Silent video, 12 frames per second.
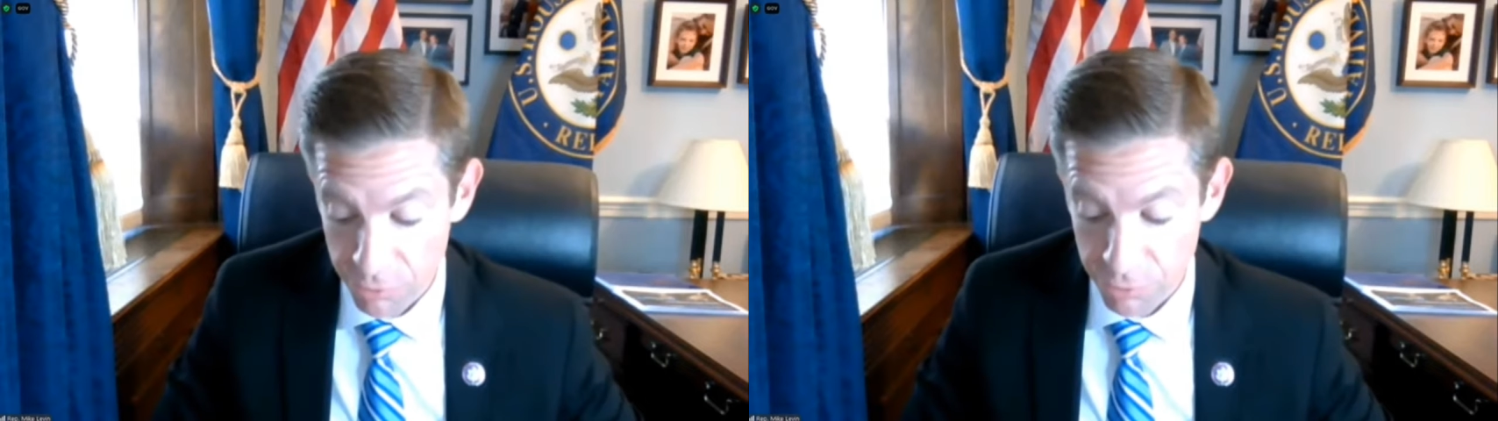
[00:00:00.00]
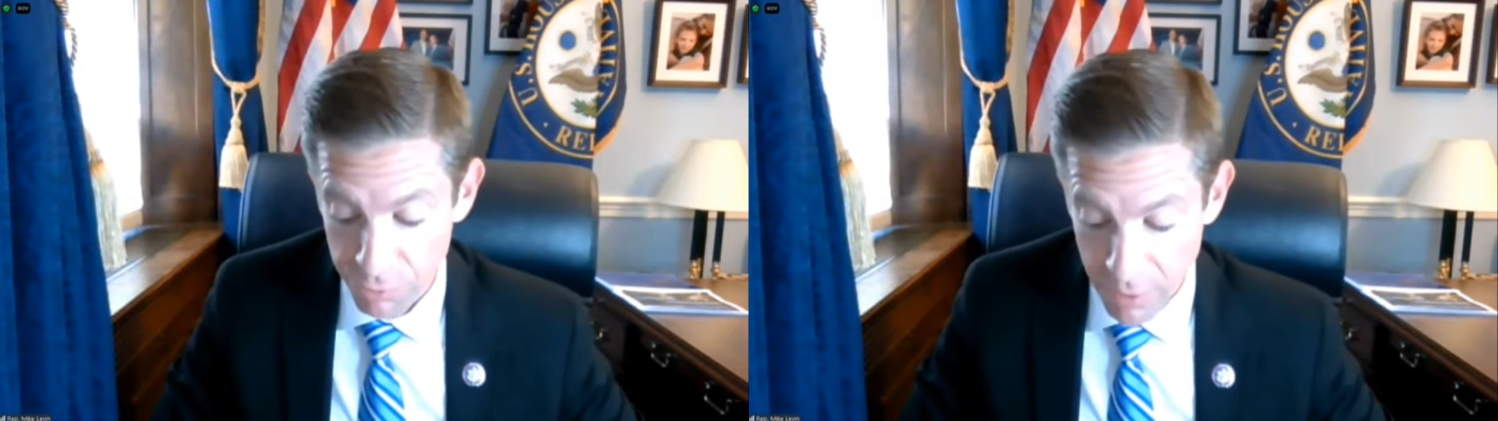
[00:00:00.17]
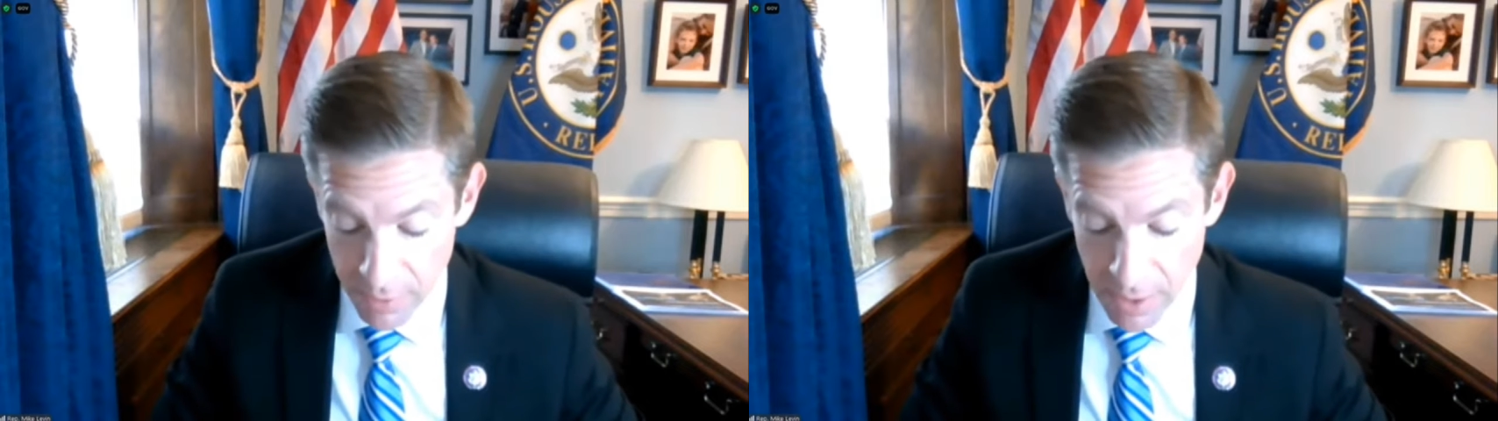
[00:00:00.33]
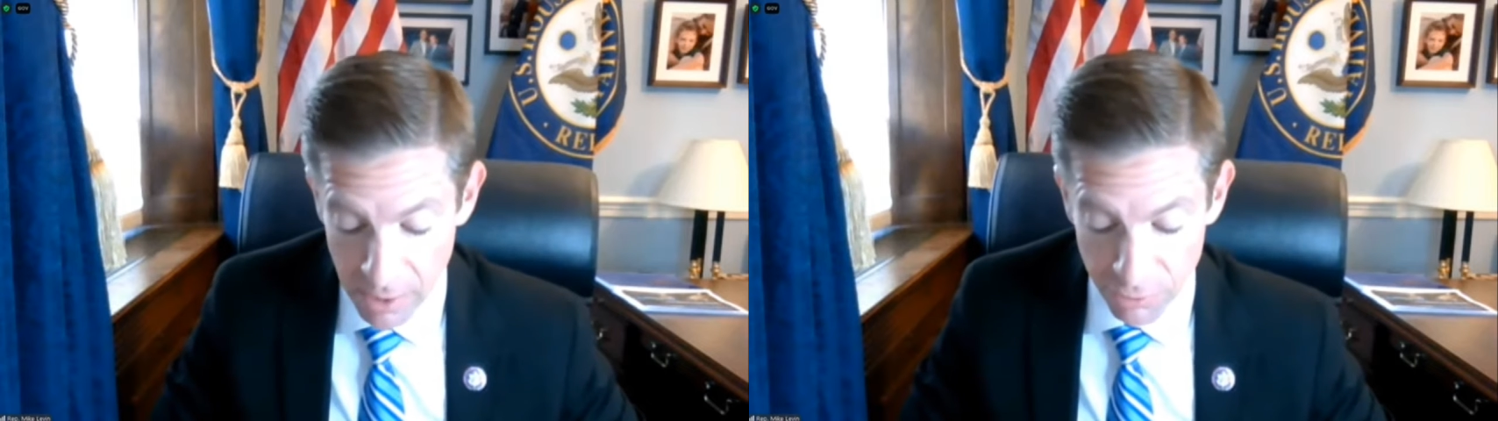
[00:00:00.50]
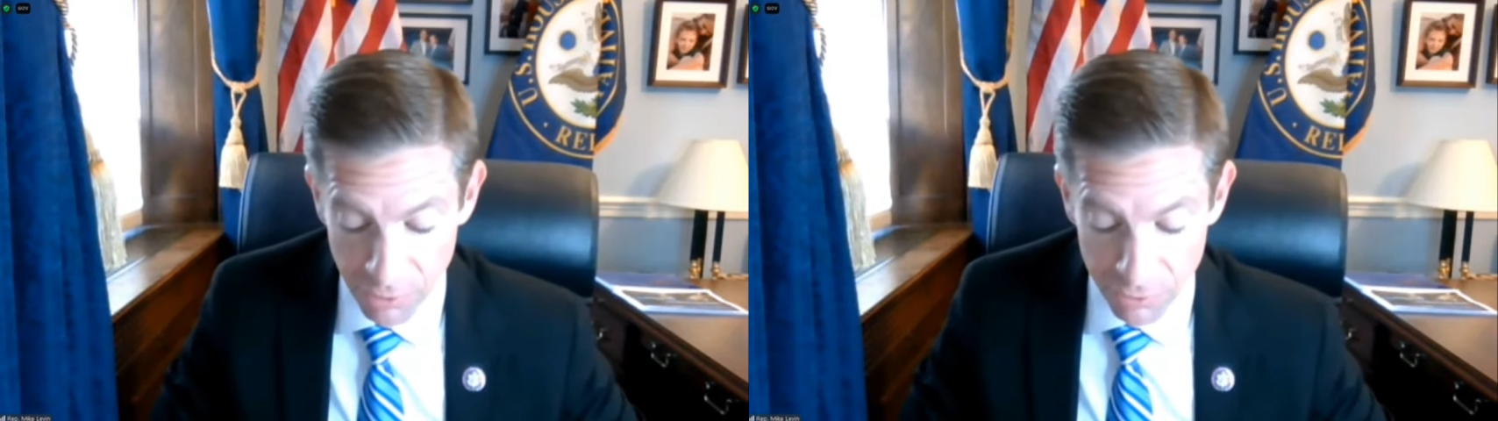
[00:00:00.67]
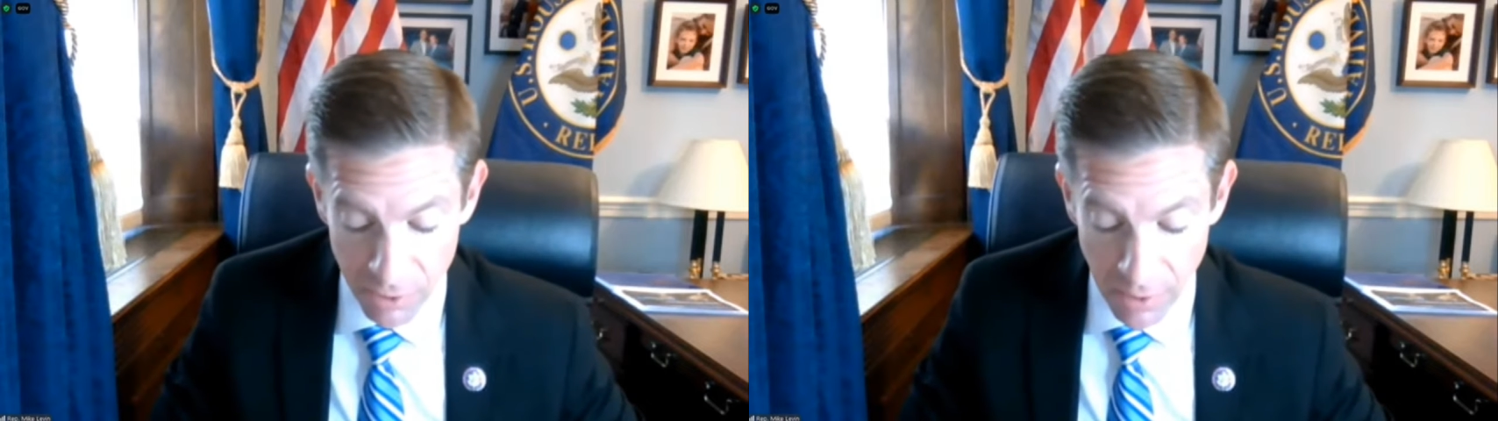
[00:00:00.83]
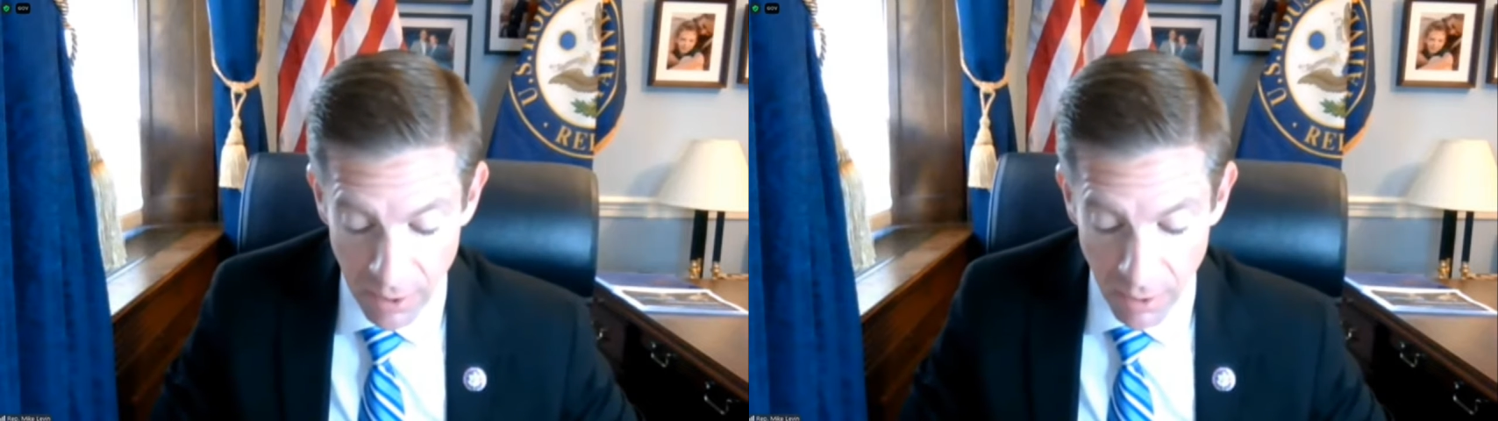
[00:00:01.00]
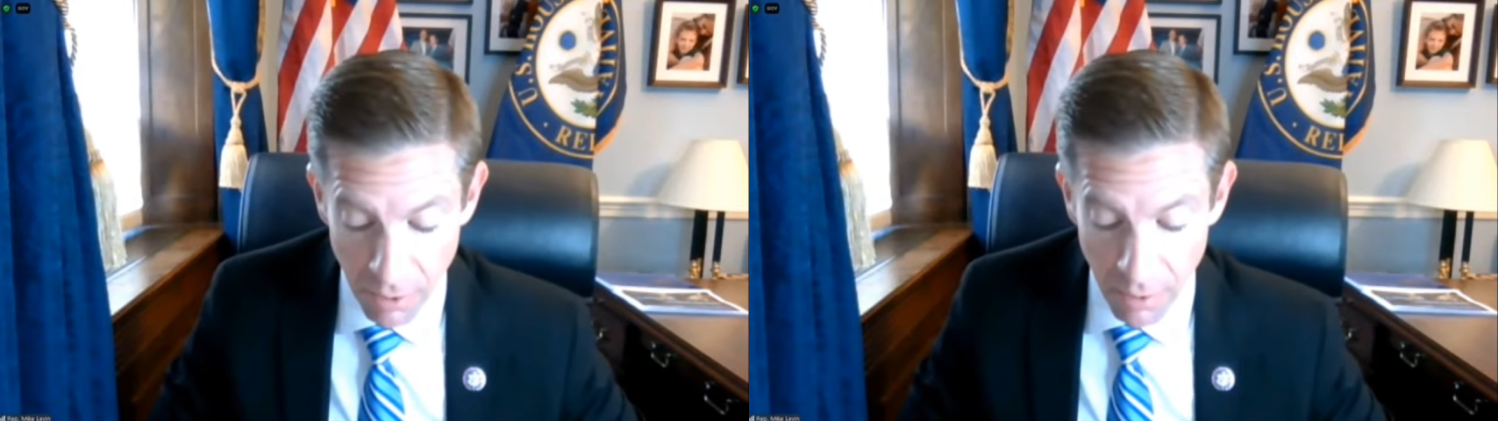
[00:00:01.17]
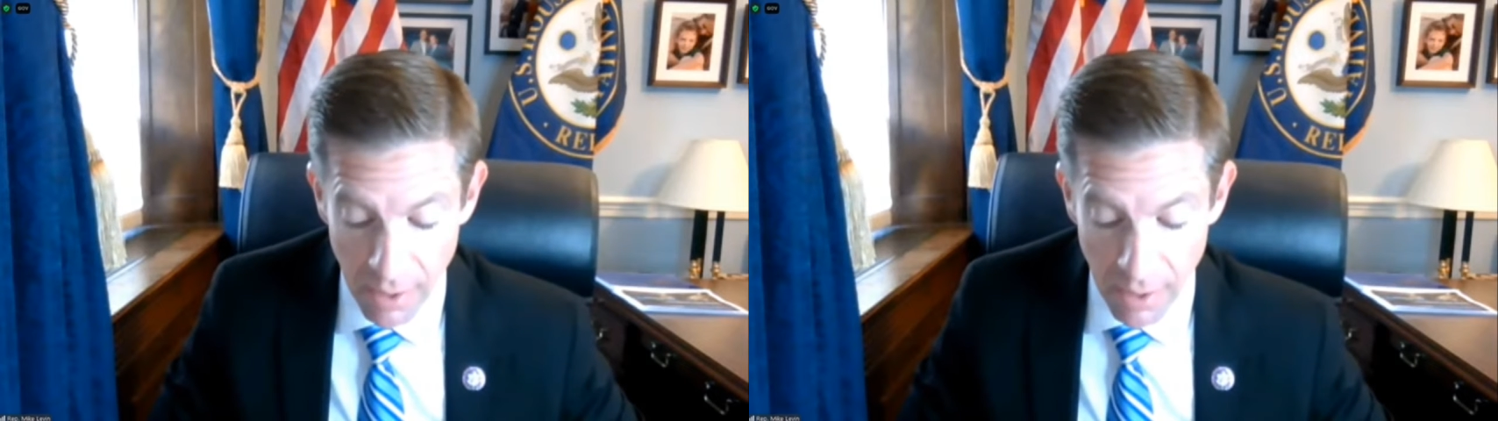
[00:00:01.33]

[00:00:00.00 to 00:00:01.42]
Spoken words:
strengthen access to care,